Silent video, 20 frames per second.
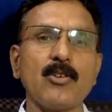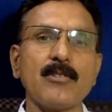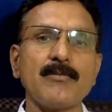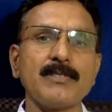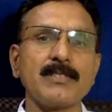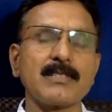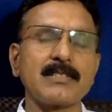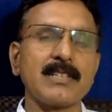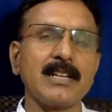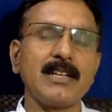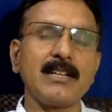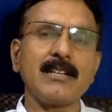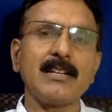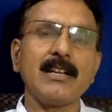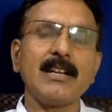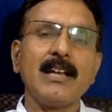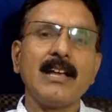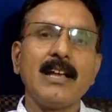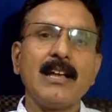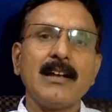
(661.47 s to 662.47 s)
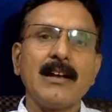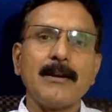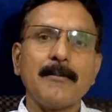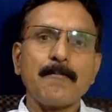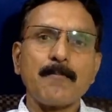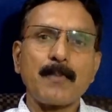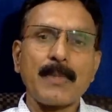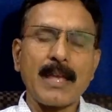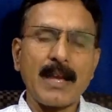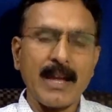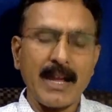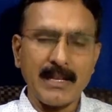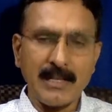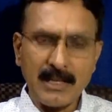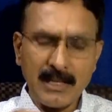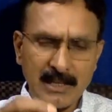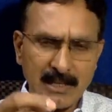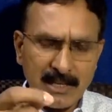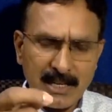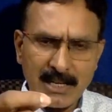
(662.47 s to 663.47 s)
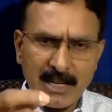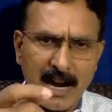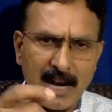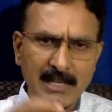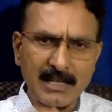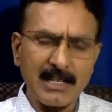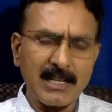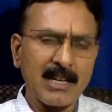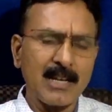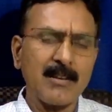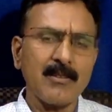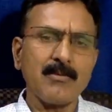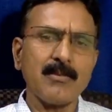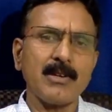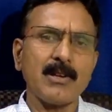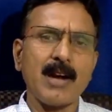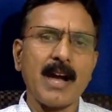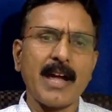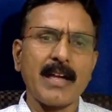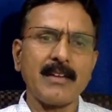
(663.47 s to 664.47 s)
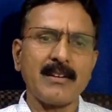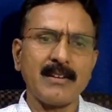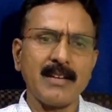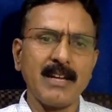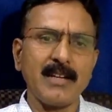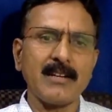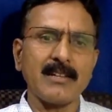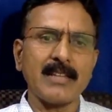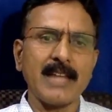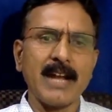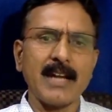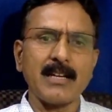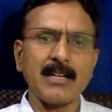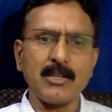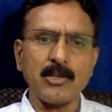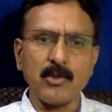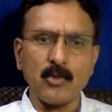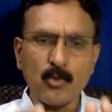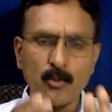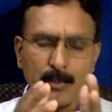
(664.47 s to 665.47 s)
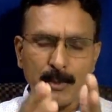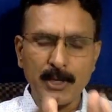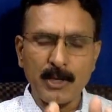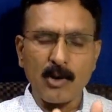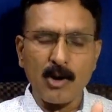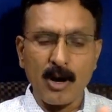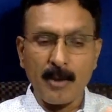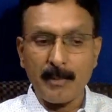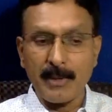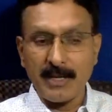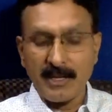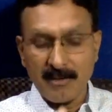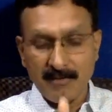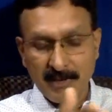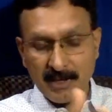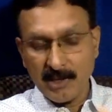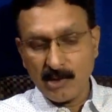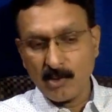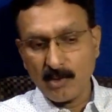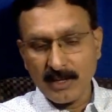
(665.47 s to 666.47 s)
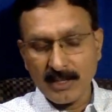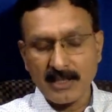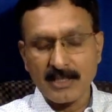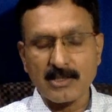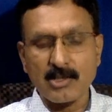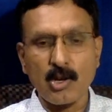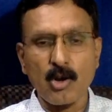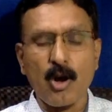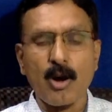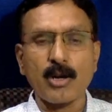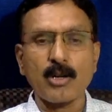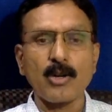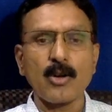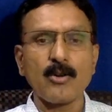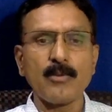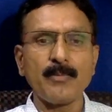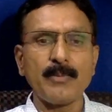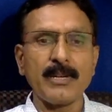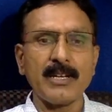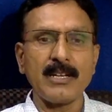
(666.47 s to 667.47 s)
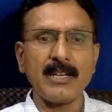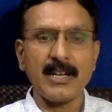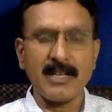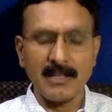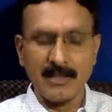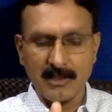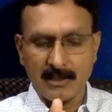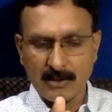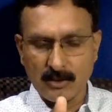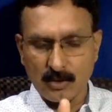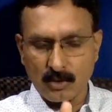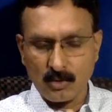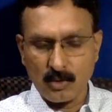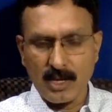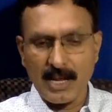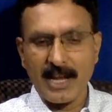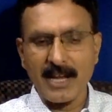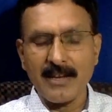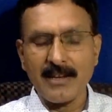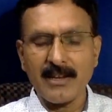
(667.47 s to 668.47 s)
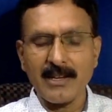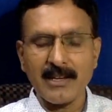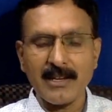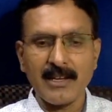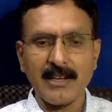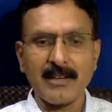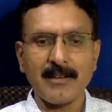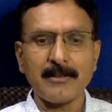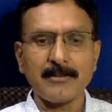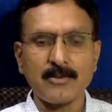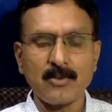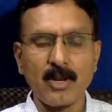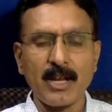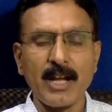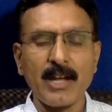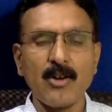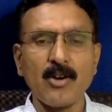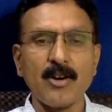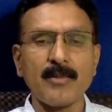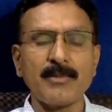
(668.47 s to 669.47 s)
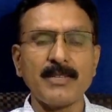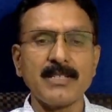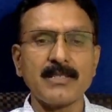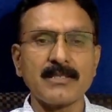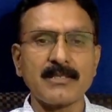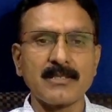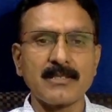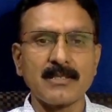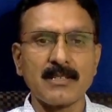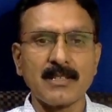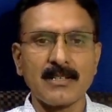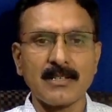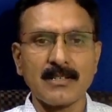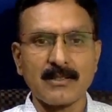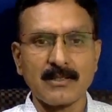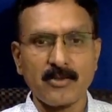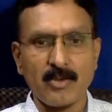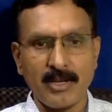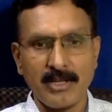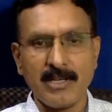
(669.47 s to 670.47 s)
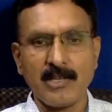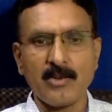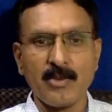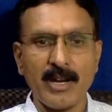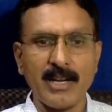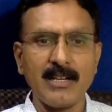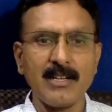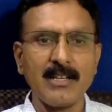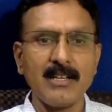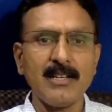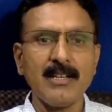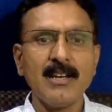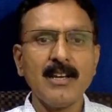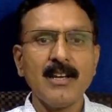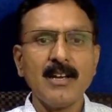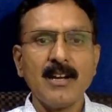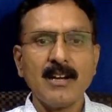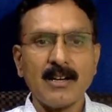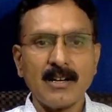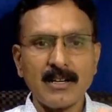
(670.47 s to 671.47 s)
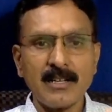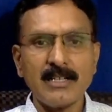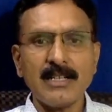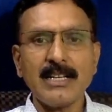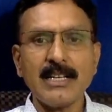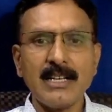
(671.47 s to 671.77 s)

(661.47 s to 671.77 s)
of a state. In an article I read that UP government even during this lockdown period in the July of this 2020 um,